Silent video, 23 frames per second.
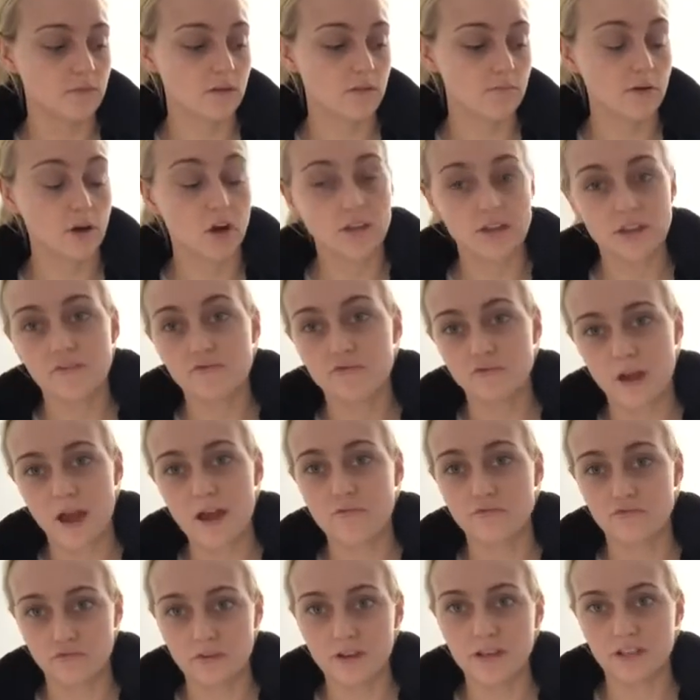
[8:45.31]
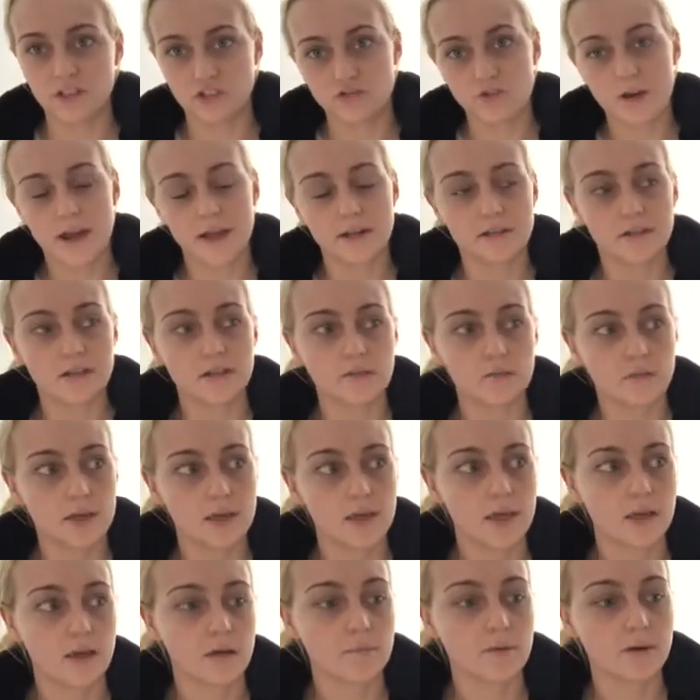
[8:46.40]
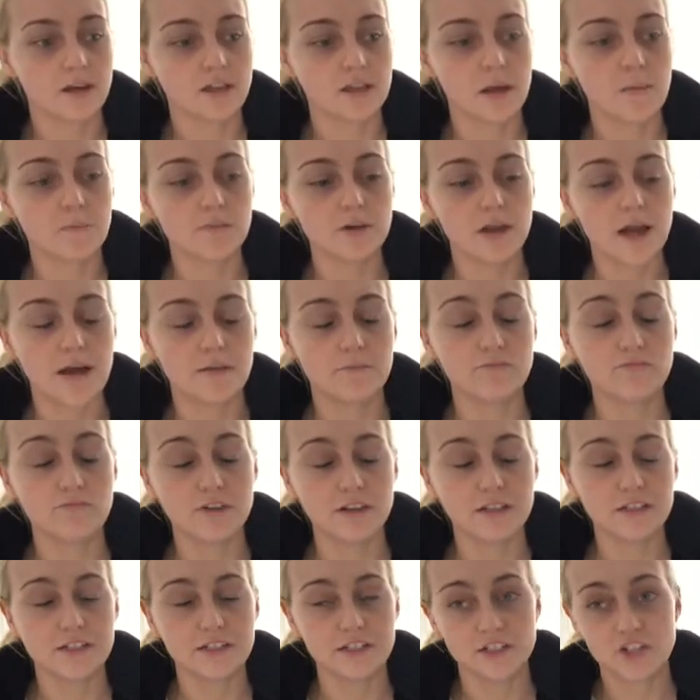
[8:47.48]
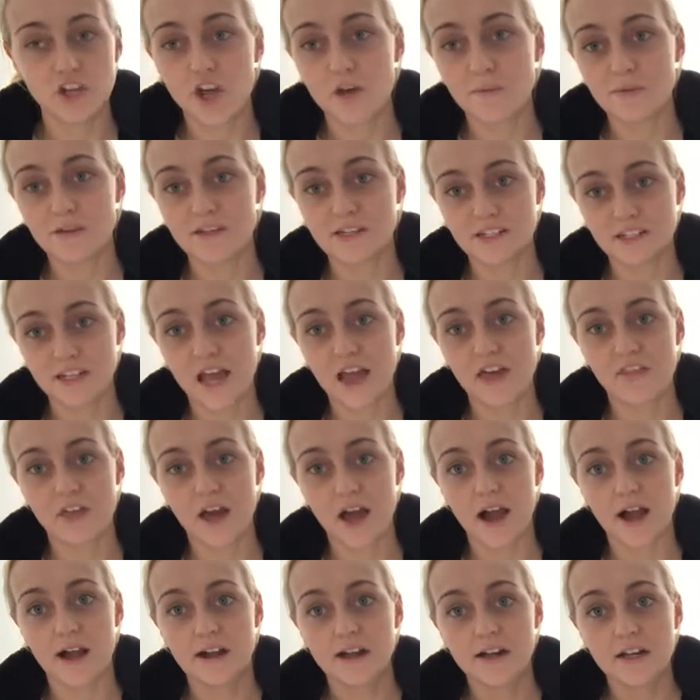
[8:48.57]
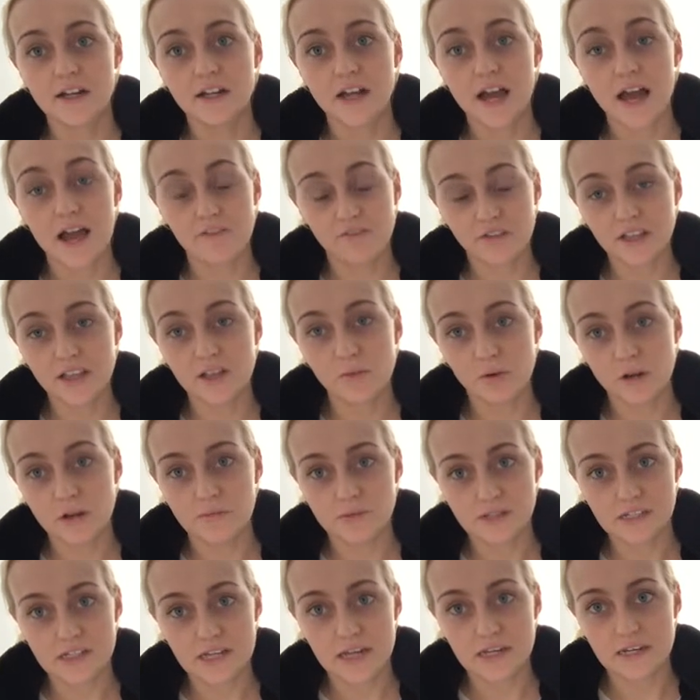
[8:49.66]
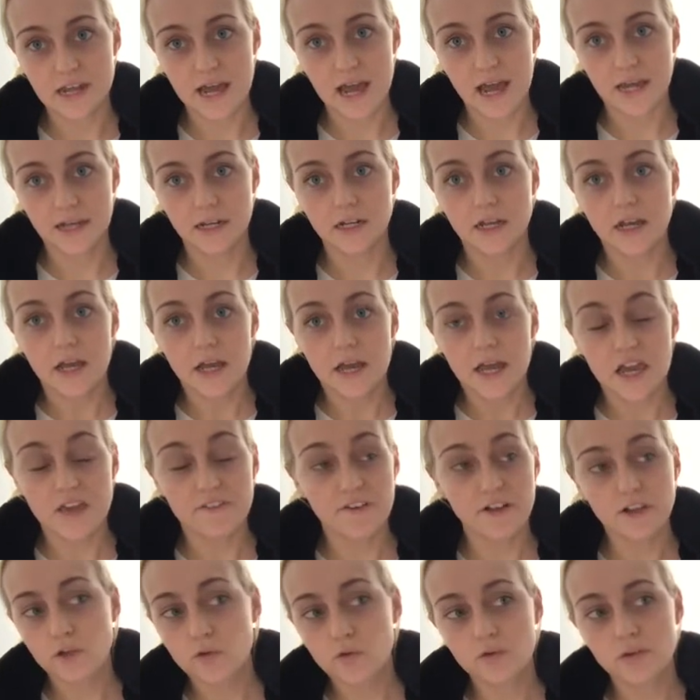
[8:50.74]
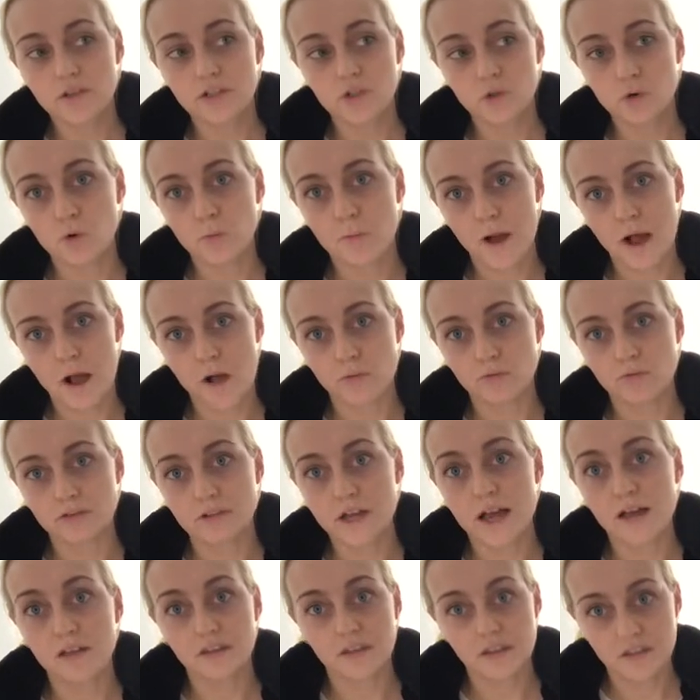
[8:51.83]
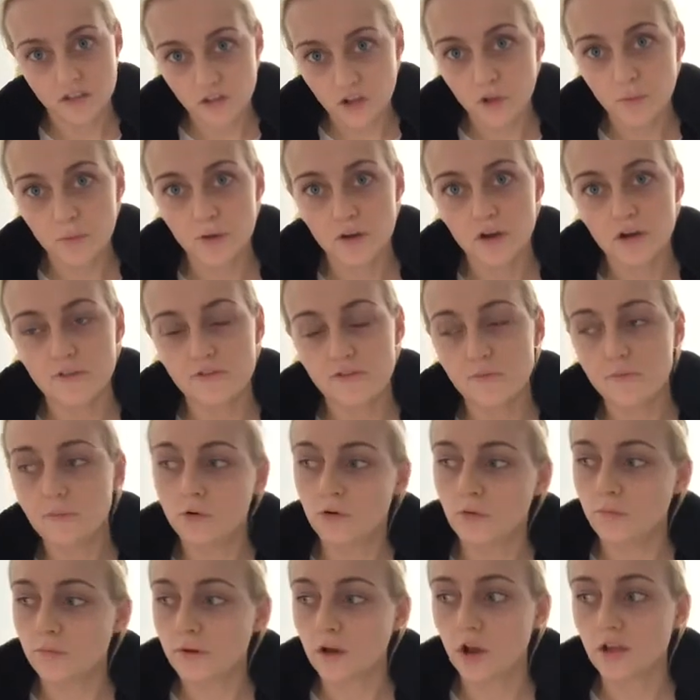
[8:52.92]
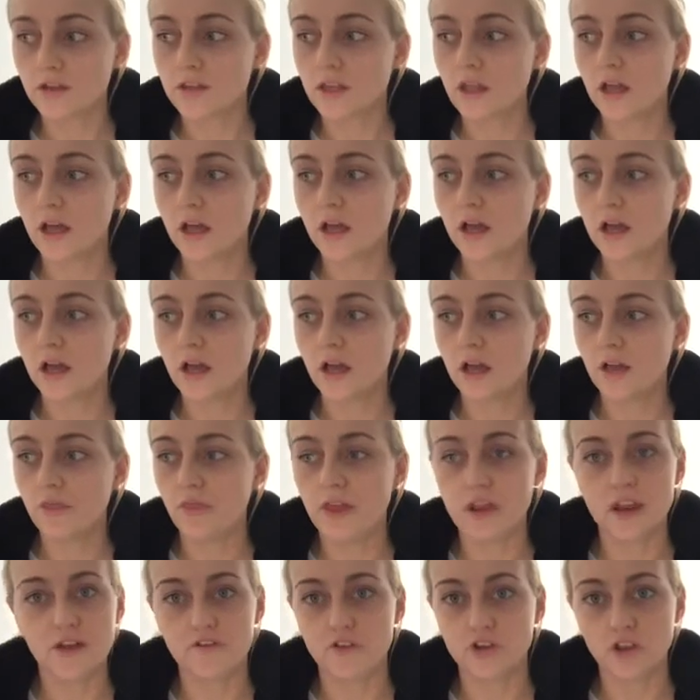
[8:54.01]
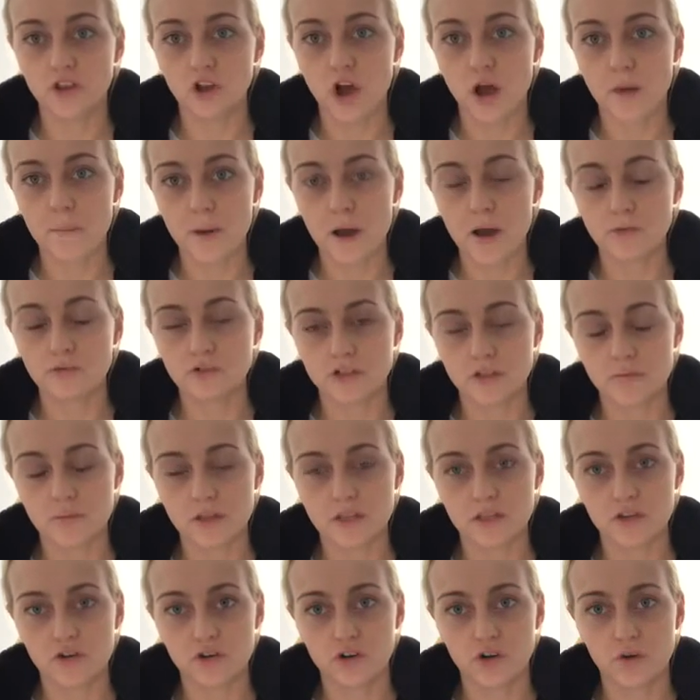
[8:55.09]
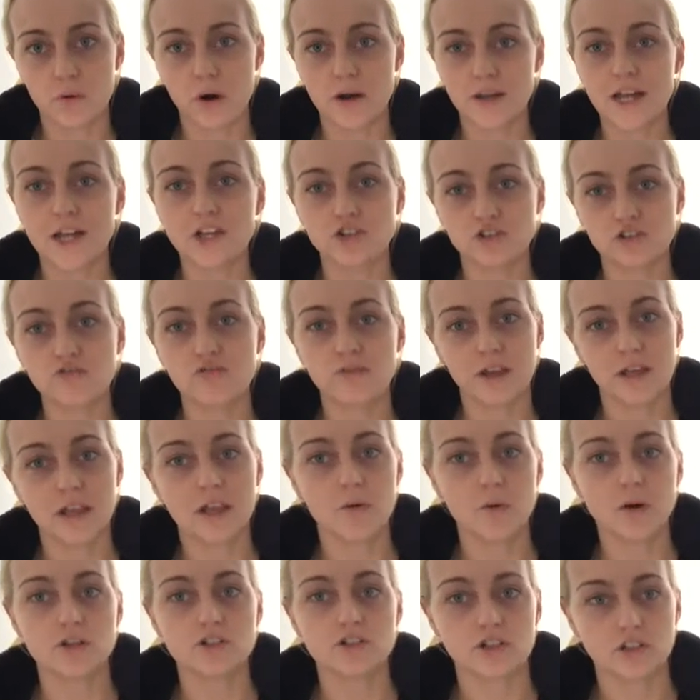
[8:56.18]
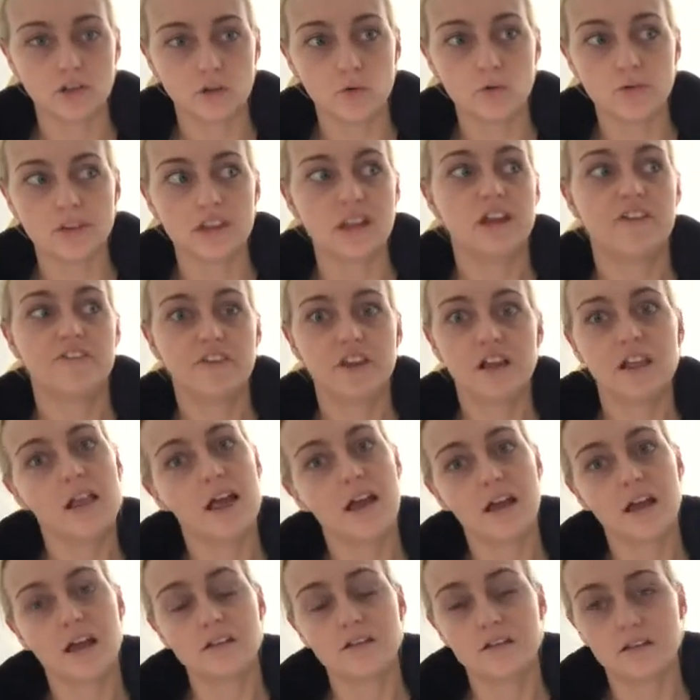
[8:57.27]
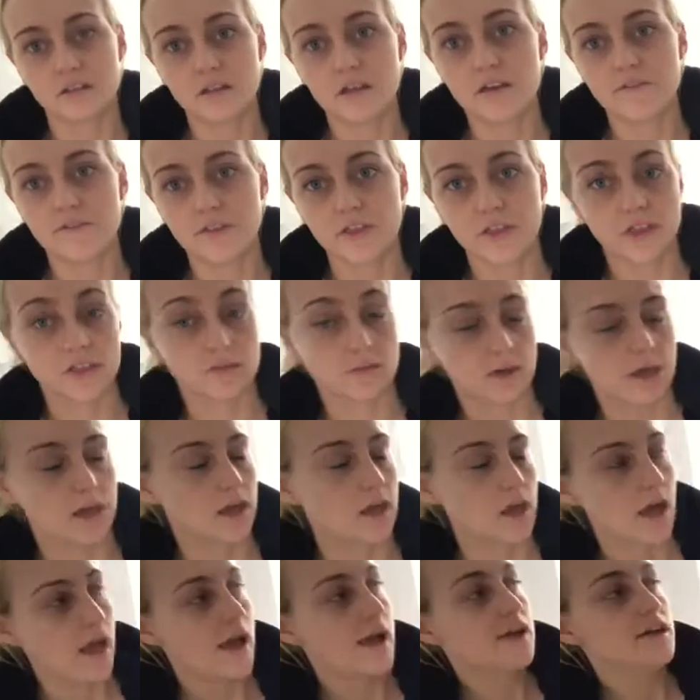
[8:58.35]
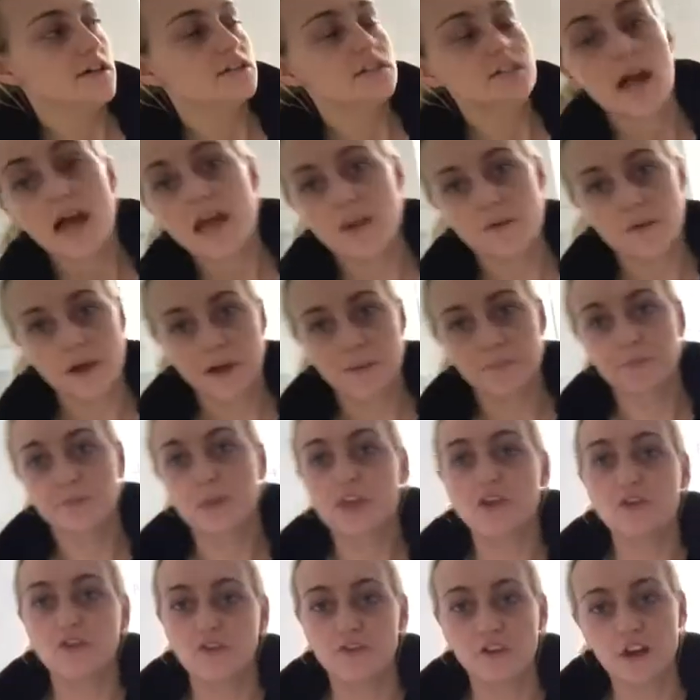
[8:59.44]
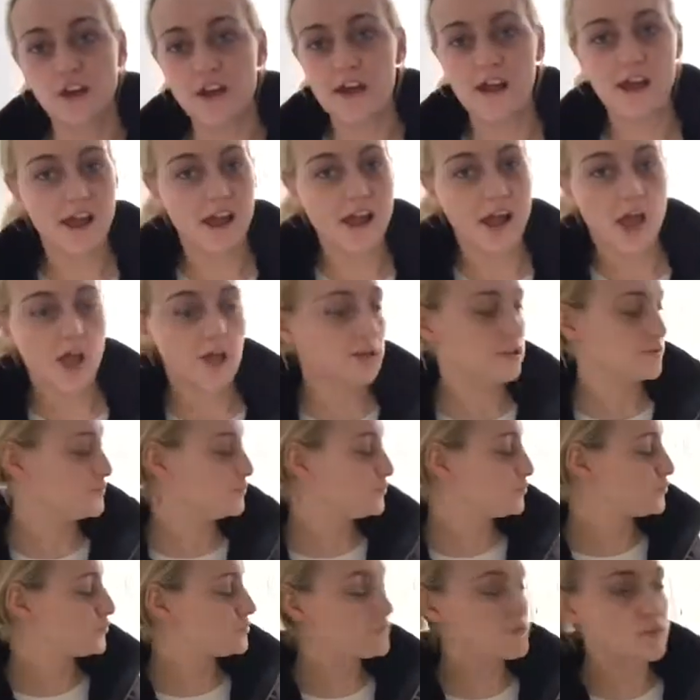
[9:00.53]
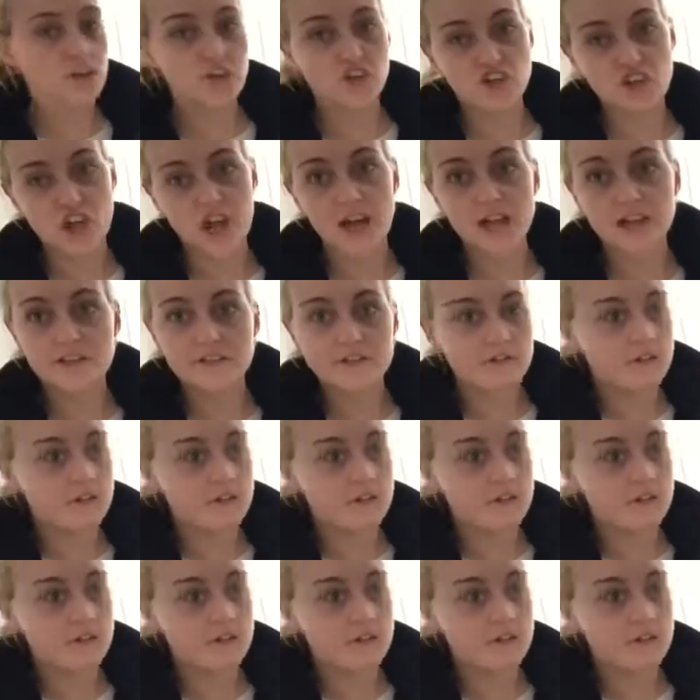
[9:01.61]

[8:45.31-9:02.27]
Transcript: Because I've really tried this week, because I'm really determined to get that. I really want to be 10-9. If I lose £2, I'll still be over the moon, because then I've only got a pound to my stone or what. I just really want to lose, and I feel like I deserve it this week. Anyway, enough chat.